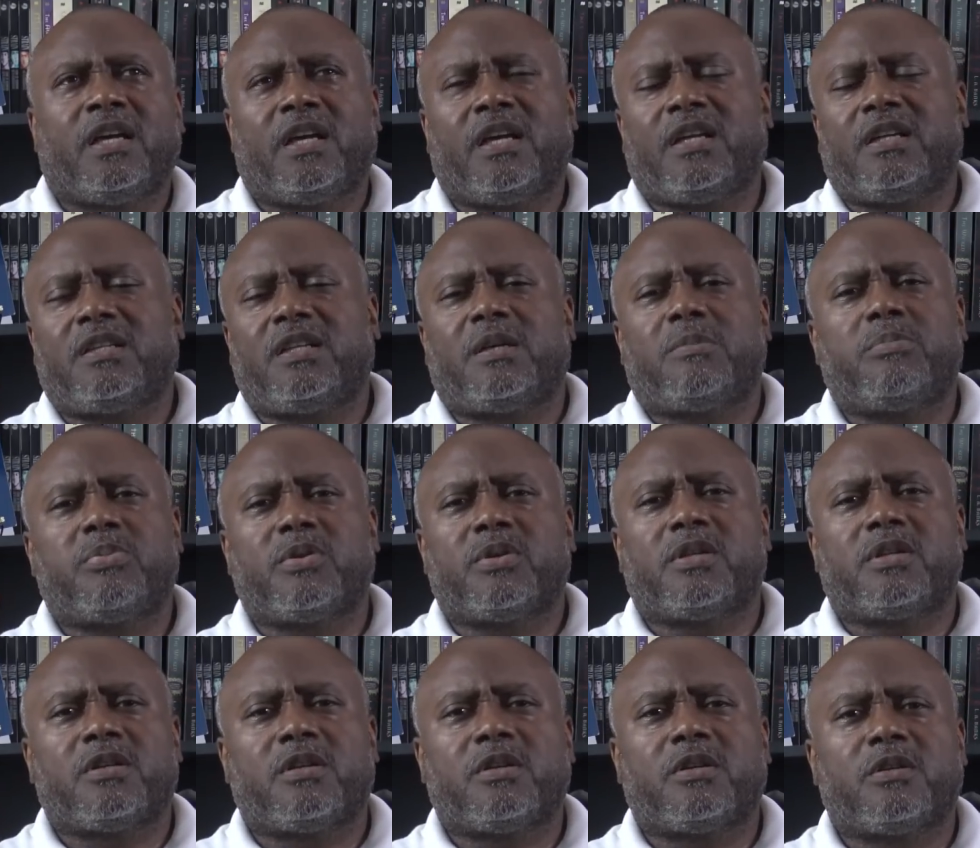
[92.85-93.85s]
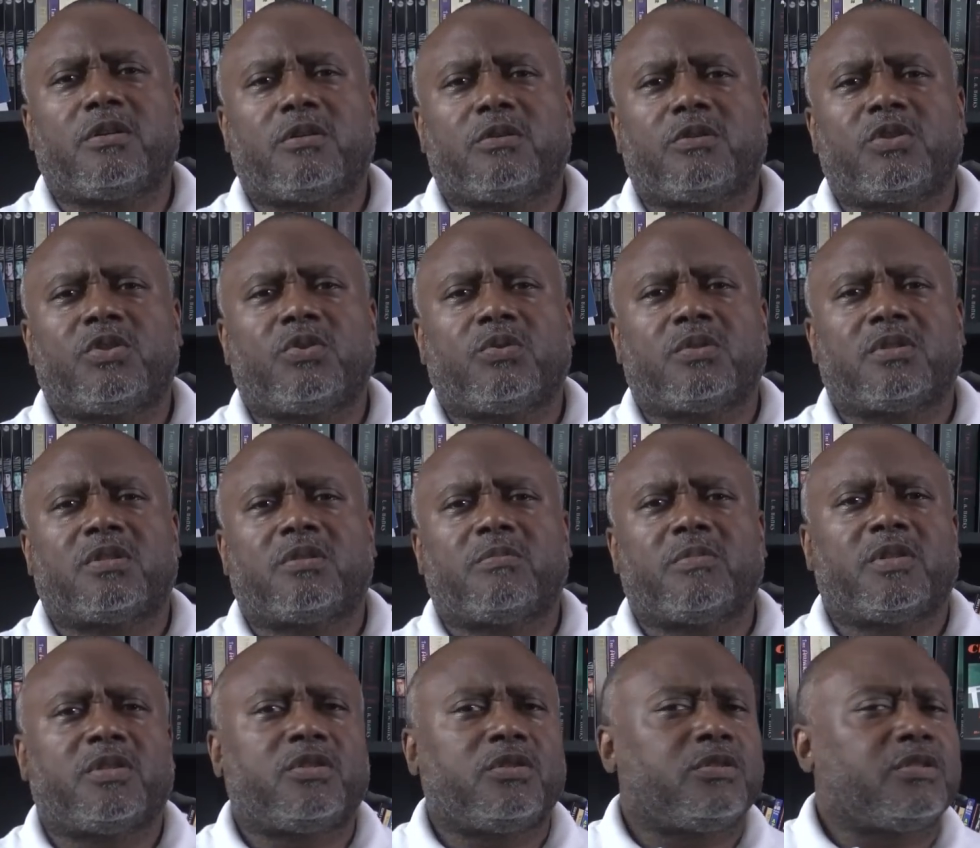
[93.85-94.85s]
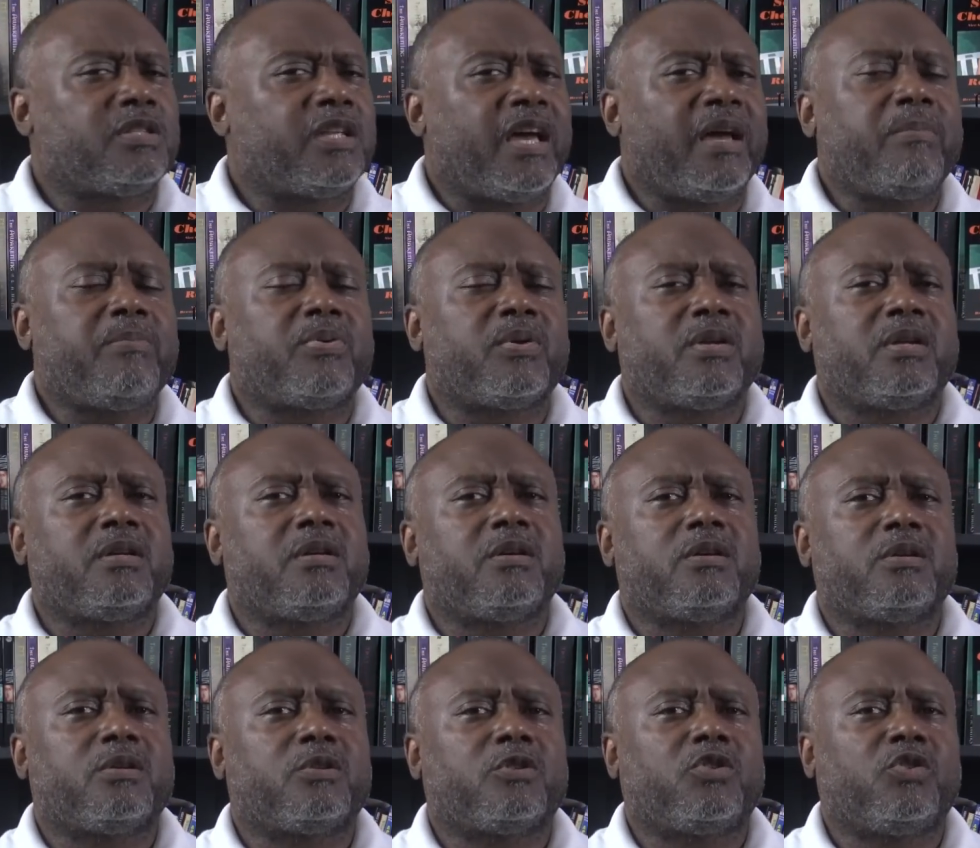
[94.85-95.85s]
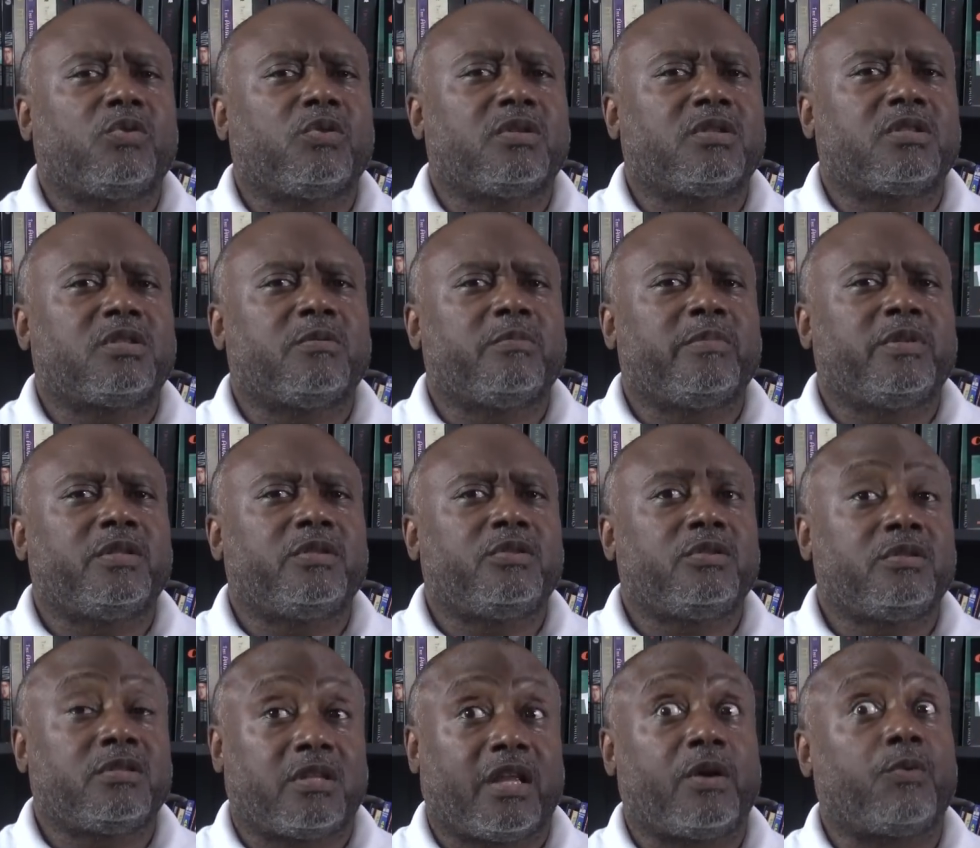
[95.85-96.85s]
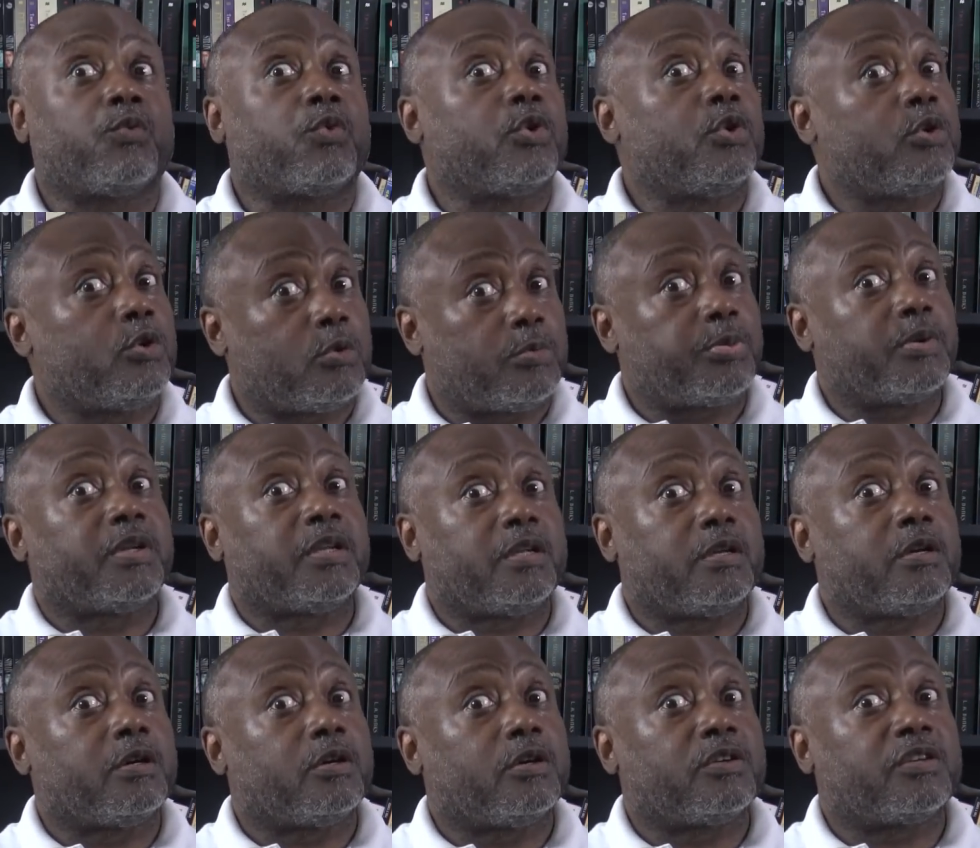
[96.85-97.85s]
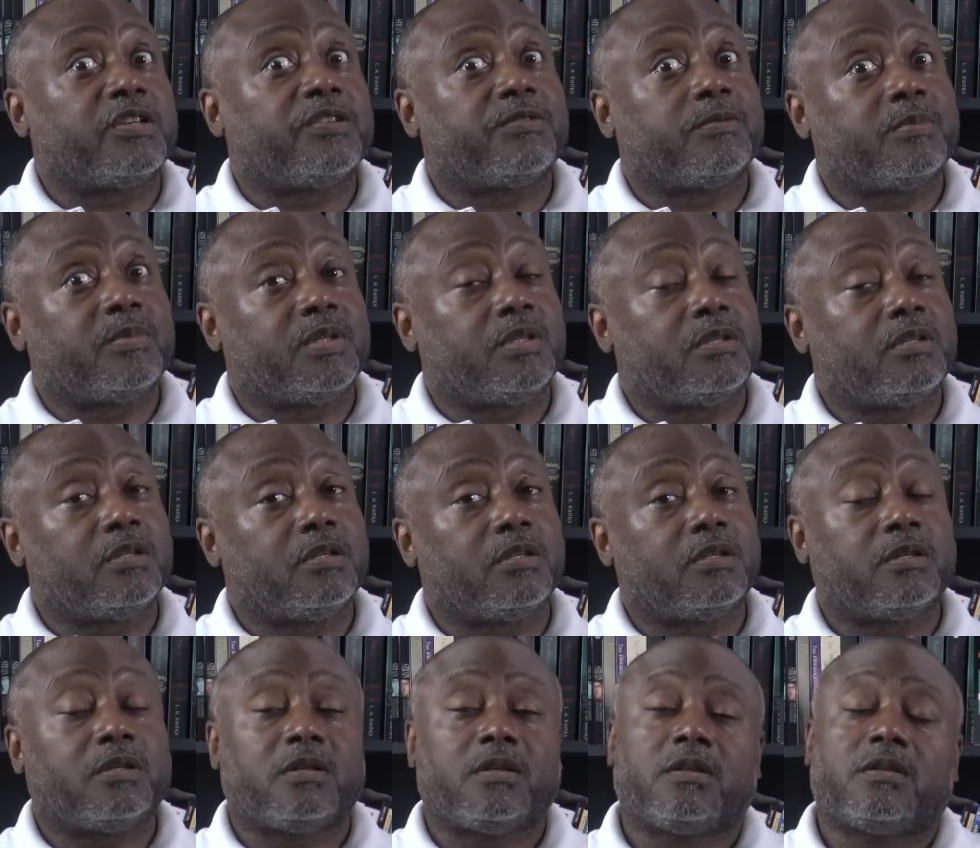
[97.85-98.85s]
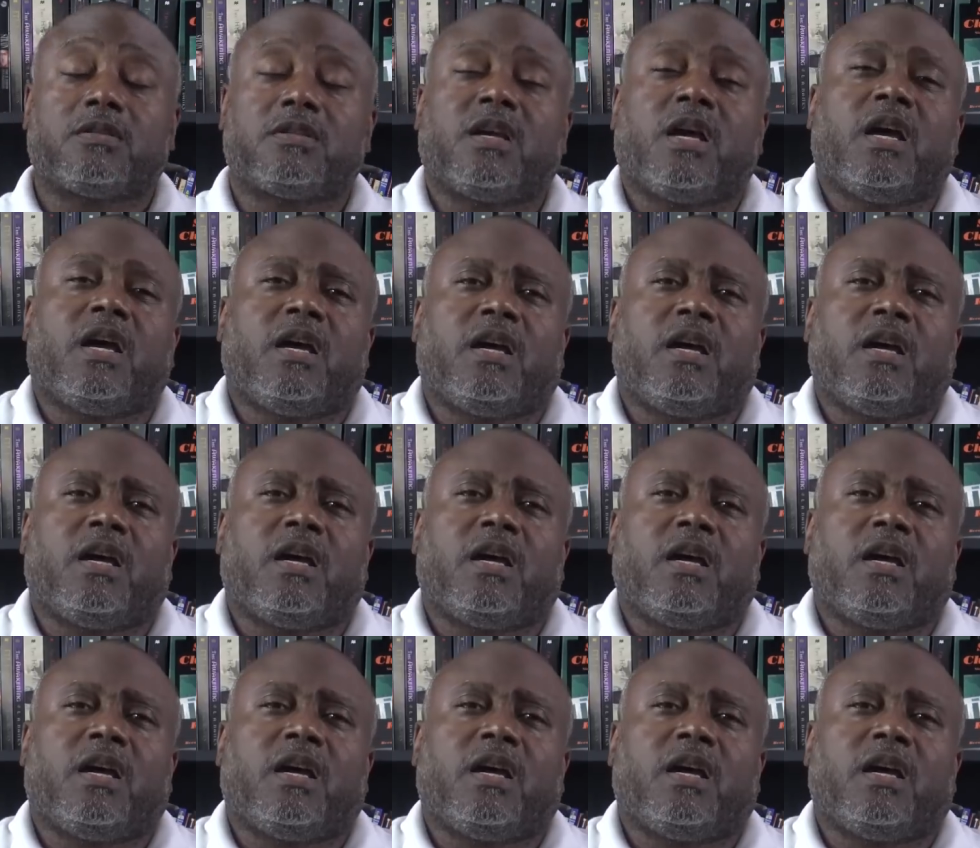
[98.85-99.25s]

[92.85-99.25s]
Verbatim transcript: Hey, that pretty girl showing some interest. That pretty girl showing some interest. That real pretty girl giving me good hugs.